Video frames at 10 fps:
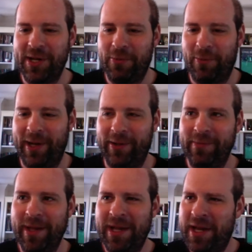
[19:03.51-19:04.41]
Well,
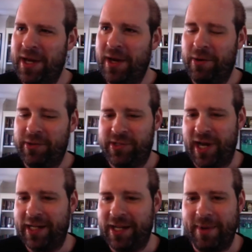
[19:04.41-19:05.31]

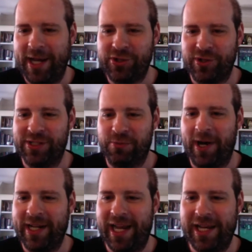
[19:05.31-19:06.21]
documentaries, why
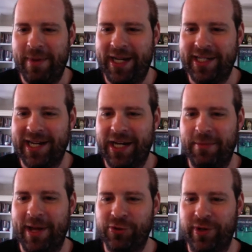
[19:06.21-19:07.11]
can't you make a
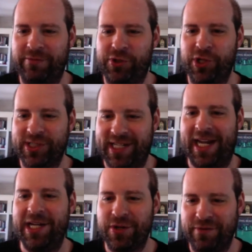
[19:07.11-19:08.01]
documentary of just
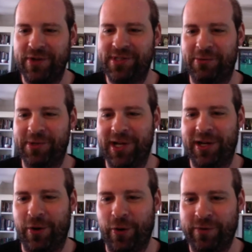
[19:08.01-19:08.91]
interviews that were
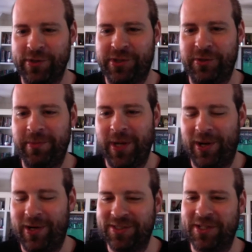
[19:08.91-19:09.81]
done over Zoom
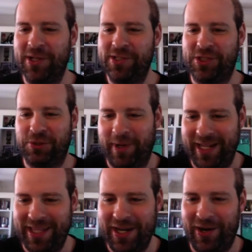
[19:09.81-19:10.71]
calls,
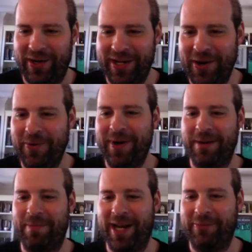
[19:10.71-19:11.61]
sweeten the audio,
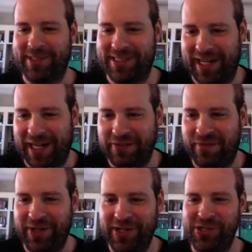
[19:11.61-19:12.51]
combine it with stock
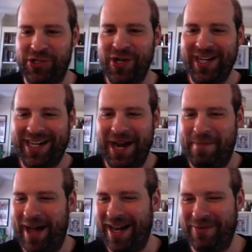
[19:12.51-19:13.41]
footage,
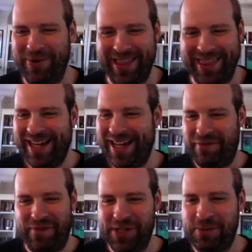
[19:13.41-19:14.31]
combine it with
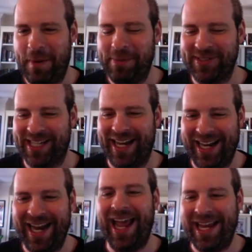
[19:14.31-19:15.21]
footage people sent
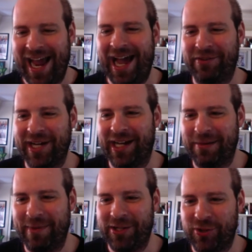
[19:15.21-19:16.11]
in, and you have a
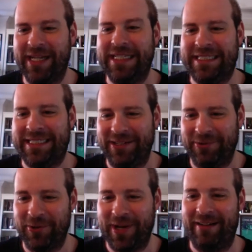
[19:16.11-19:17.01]
documentary at
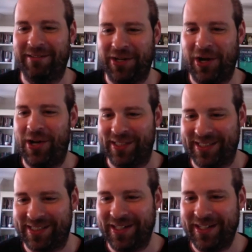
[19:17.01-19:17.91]
$0
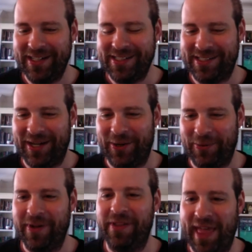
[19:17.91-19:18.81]
cost.
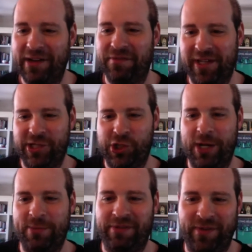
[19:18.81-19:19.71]
So thankfully the
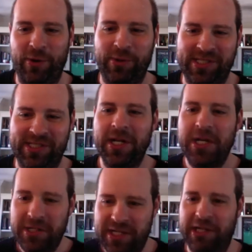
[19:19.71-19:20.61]
Shiba folks
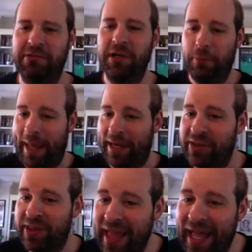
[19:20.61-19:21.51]
did a little better
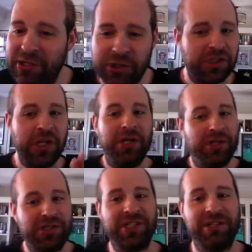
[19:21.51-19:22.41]
than that, just
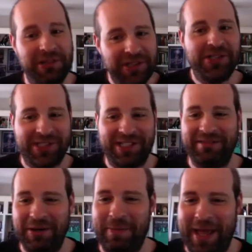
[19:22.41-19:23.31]
a
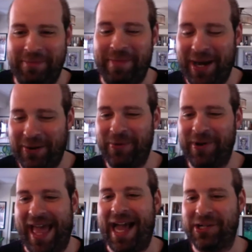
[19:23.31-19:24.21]
little bit better with
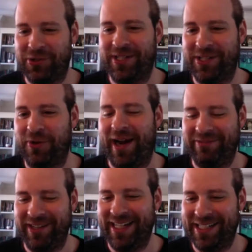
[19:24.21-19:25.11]
actually
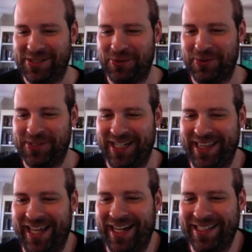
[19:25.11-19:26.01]
traveling and sourcing
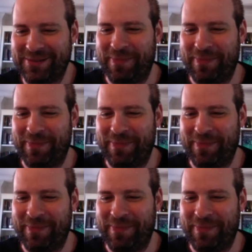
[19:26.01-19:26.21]
things.